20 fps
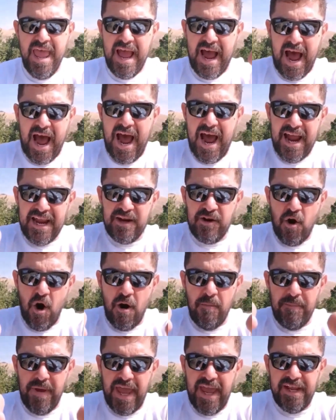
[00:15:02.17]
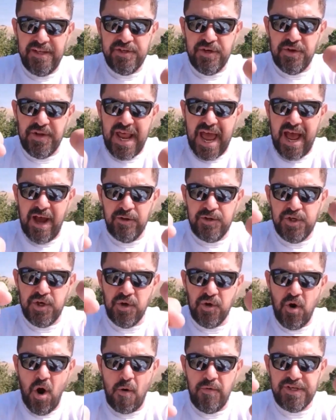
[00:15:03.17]
I command you now
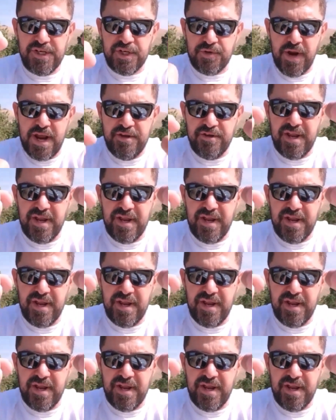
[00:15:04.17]
to go straight to